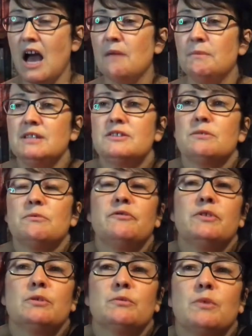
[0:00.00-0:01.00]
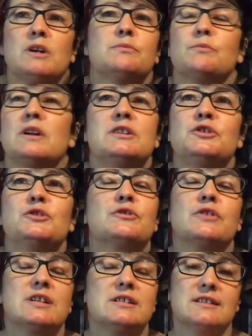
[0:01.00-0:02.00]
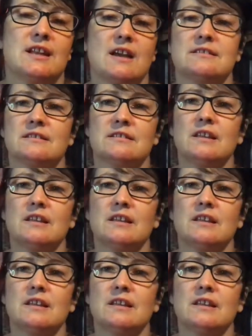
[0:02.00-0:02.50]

What is your greatest asset?